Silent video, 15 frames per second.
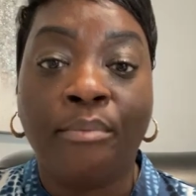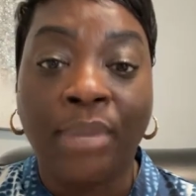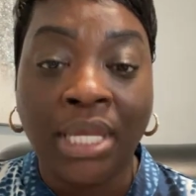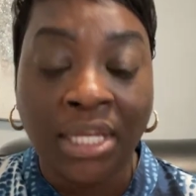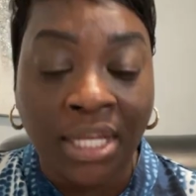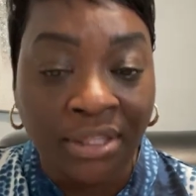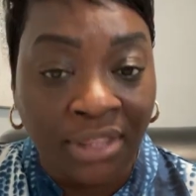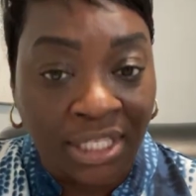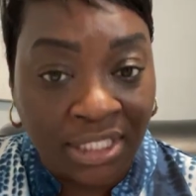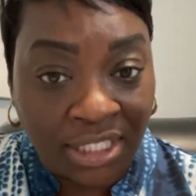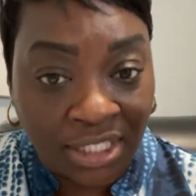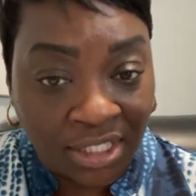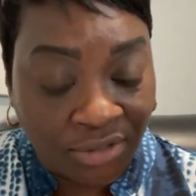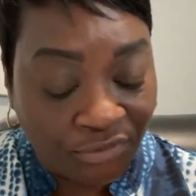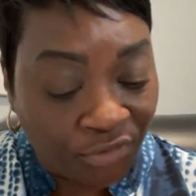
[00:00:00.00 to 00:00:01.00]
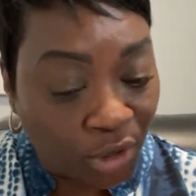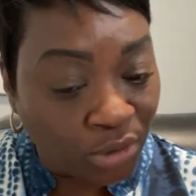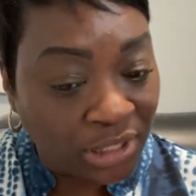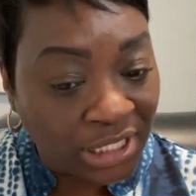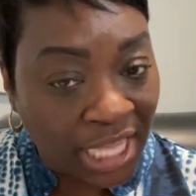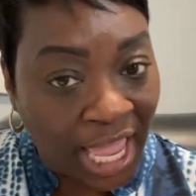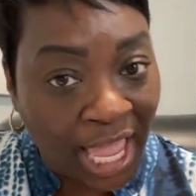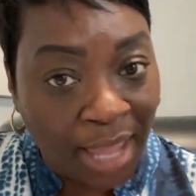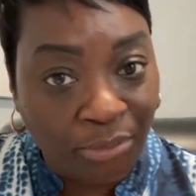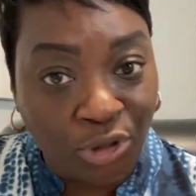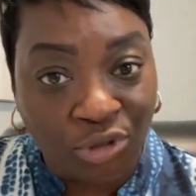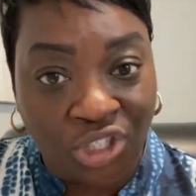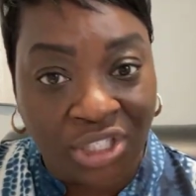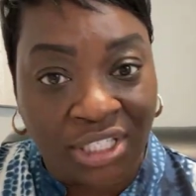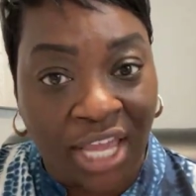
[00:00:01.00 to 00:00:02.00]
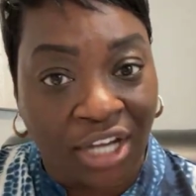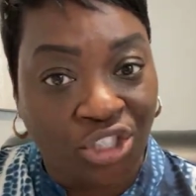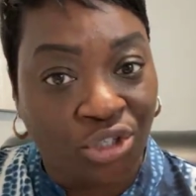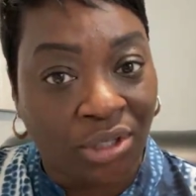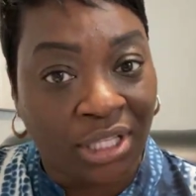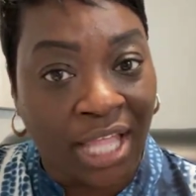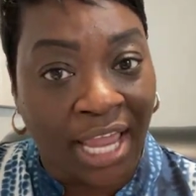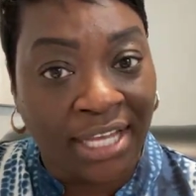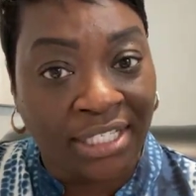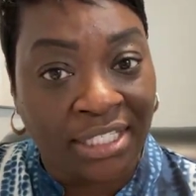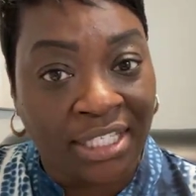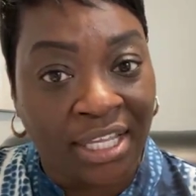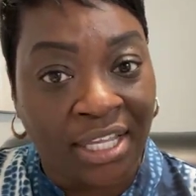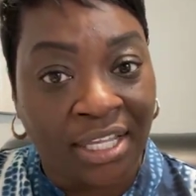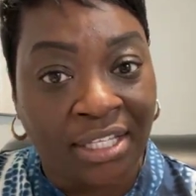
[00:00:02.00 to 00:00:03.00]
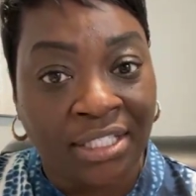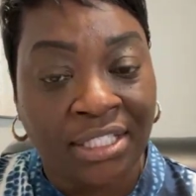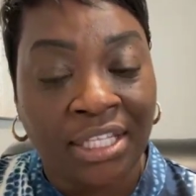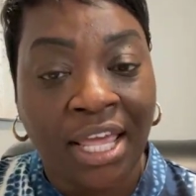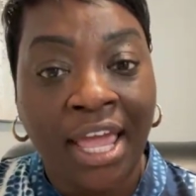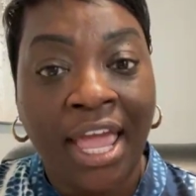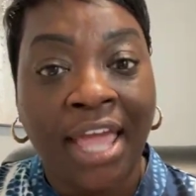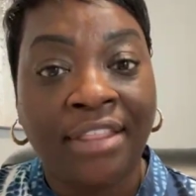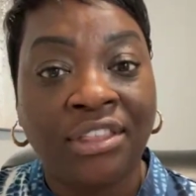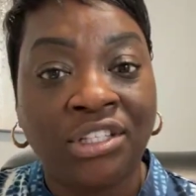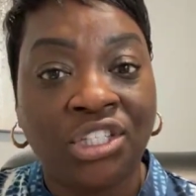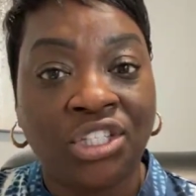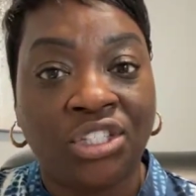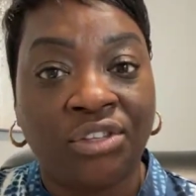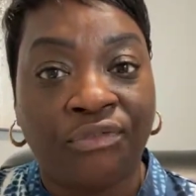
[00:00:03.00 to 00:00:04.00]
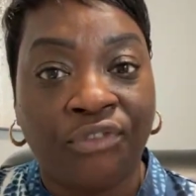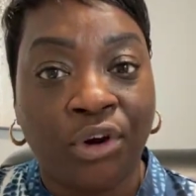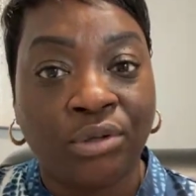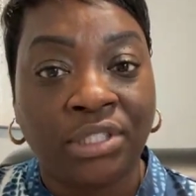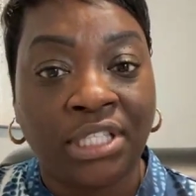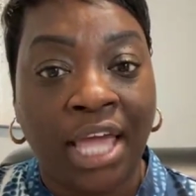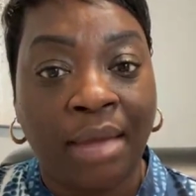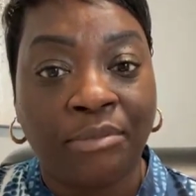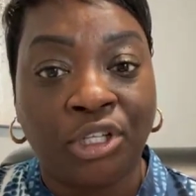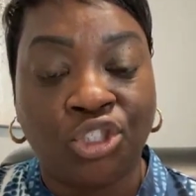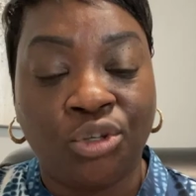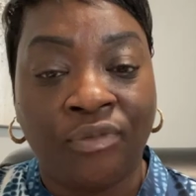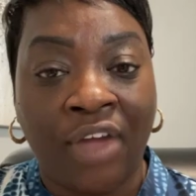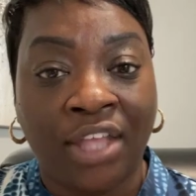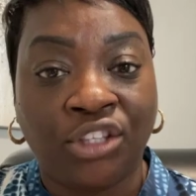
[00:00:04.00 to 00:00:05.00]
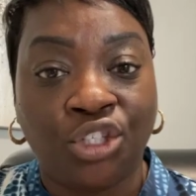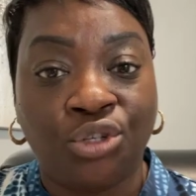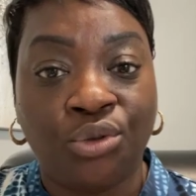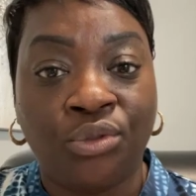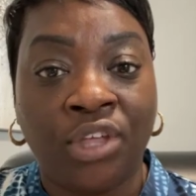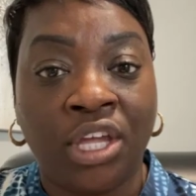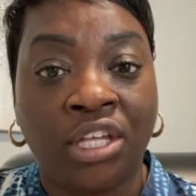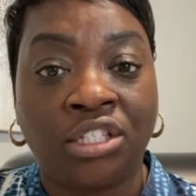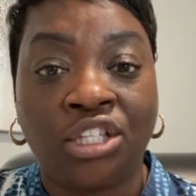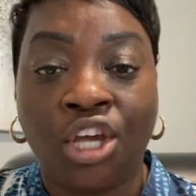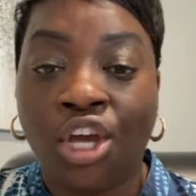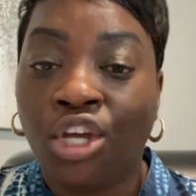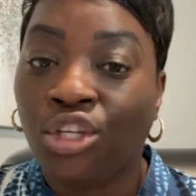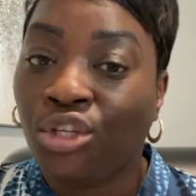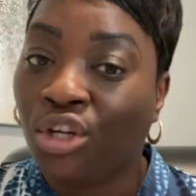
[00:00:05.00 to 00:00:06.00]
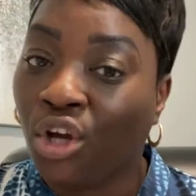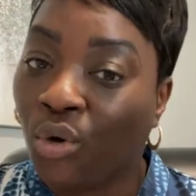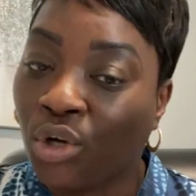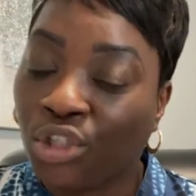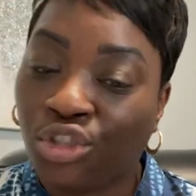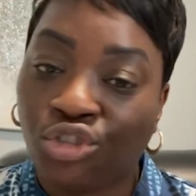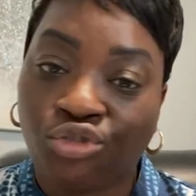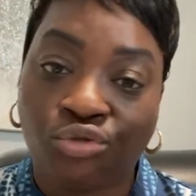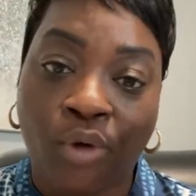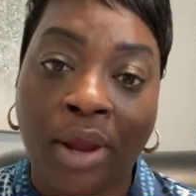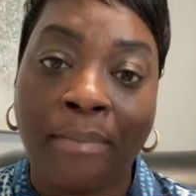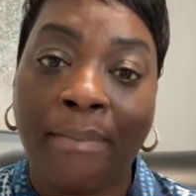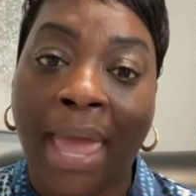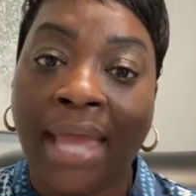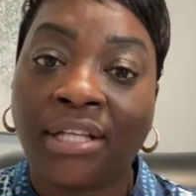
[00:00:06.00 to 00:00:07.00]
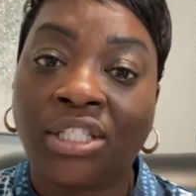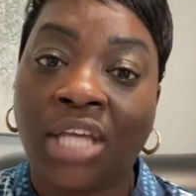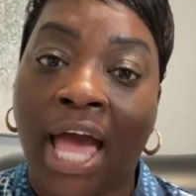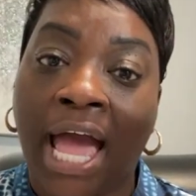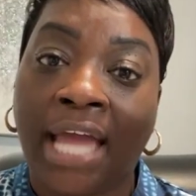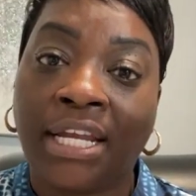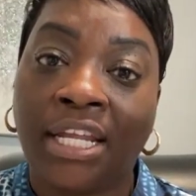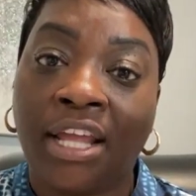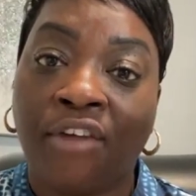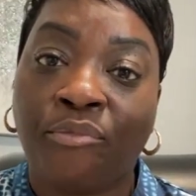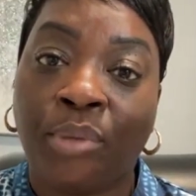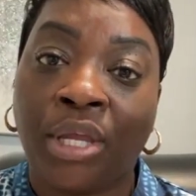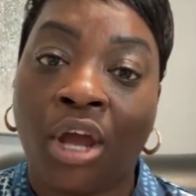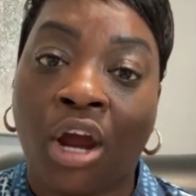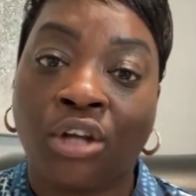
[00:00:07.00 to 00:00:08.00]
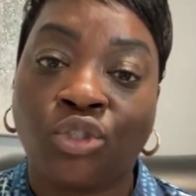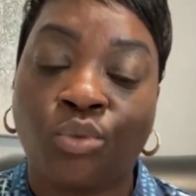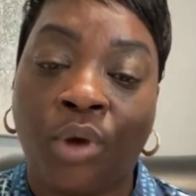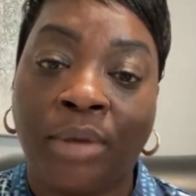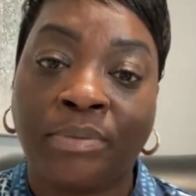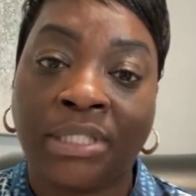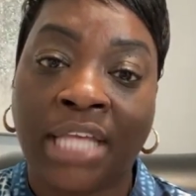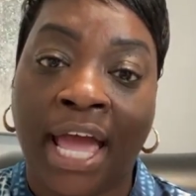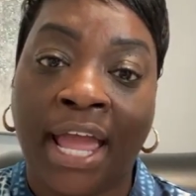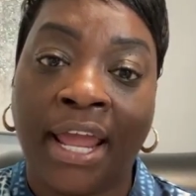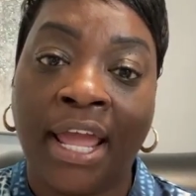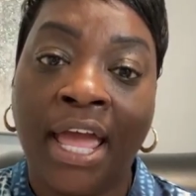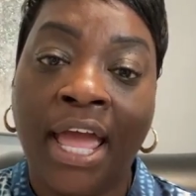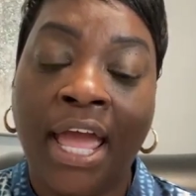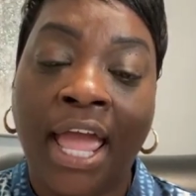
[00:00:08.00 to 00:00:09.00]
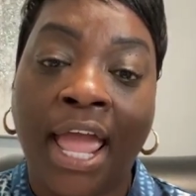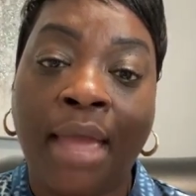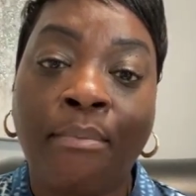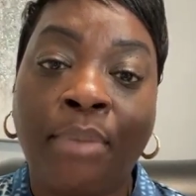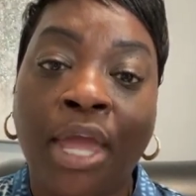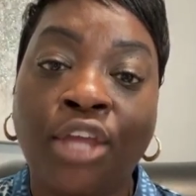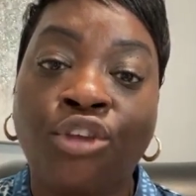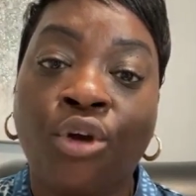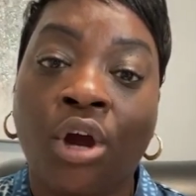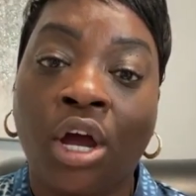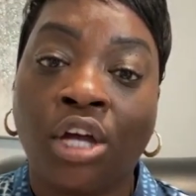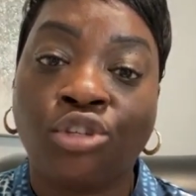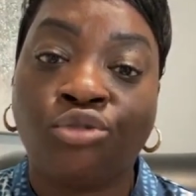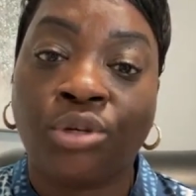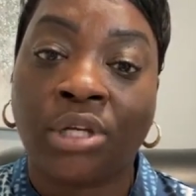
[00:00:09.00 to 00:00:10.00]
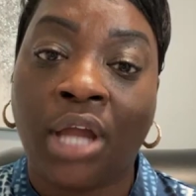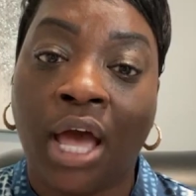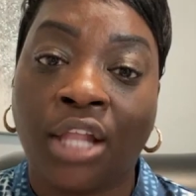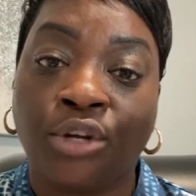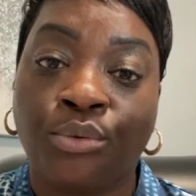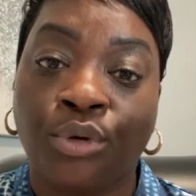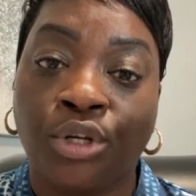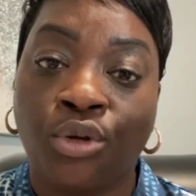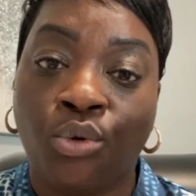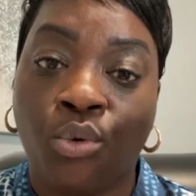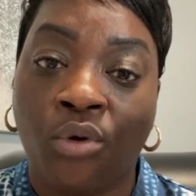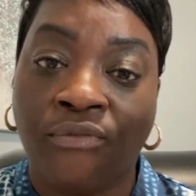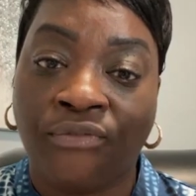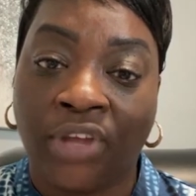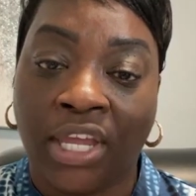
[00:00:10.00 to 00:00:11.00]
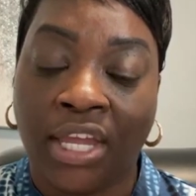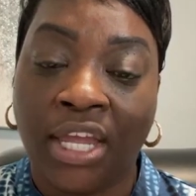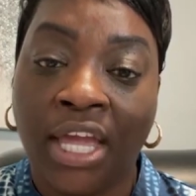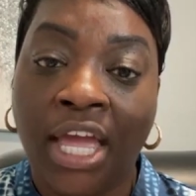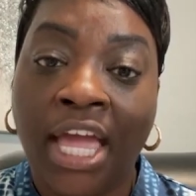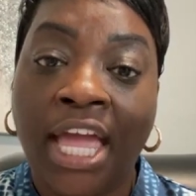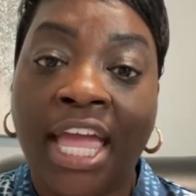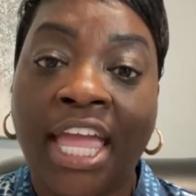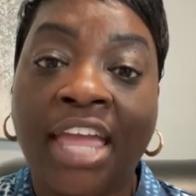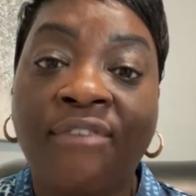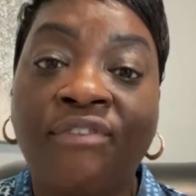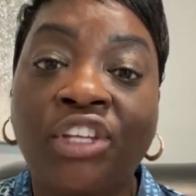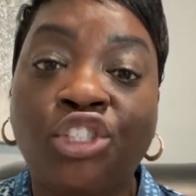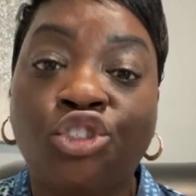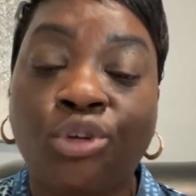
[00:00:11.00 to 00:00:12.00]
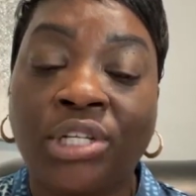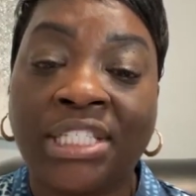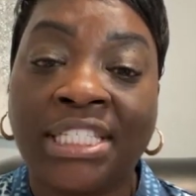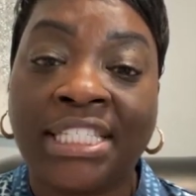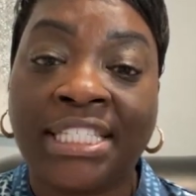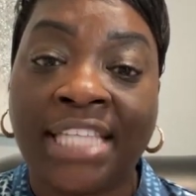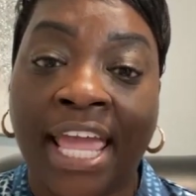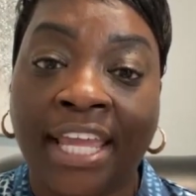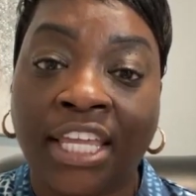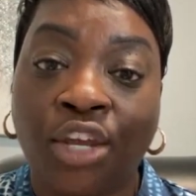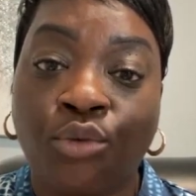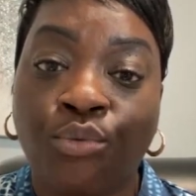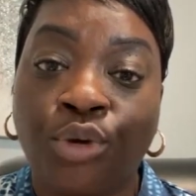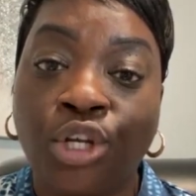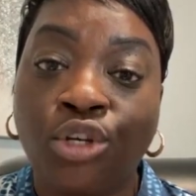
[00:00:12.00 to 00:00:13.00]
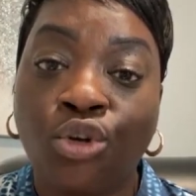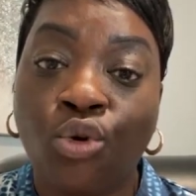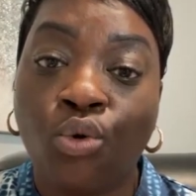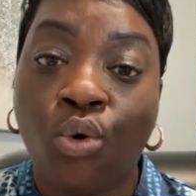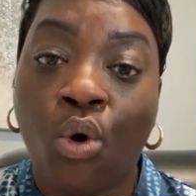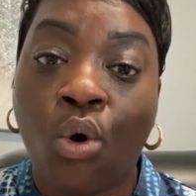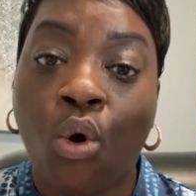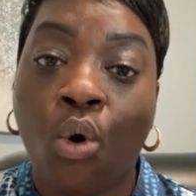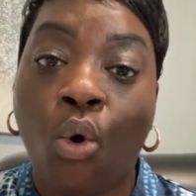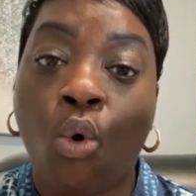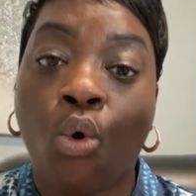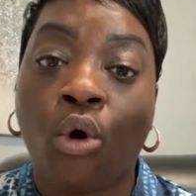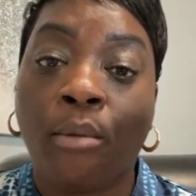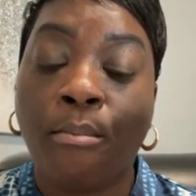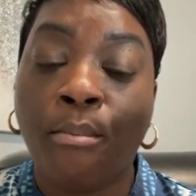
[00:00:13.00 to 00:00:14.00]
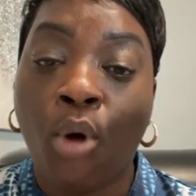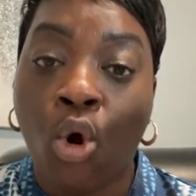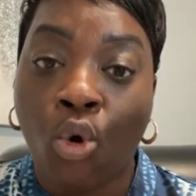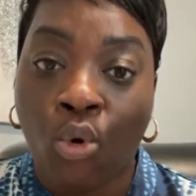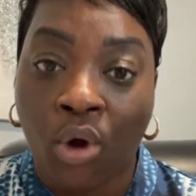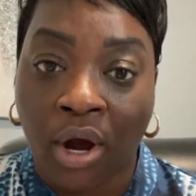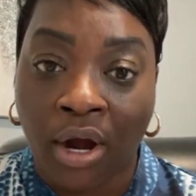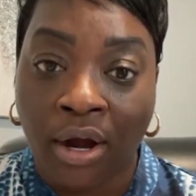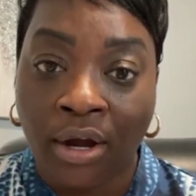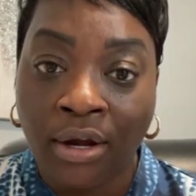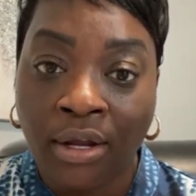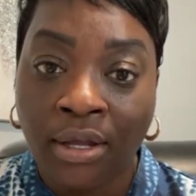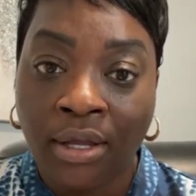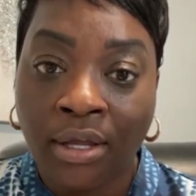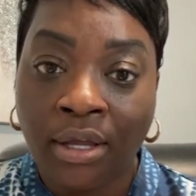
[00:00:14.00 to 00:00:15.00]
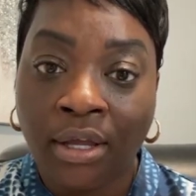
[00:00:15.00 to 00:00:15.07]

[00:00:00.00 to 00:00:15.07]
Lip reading: meaning this is the first time you just got your license and this is the first time that you've had to do this, you're going straight back to IDFPR's website and pay your $100 renewal fee. If it's your second renewal or more,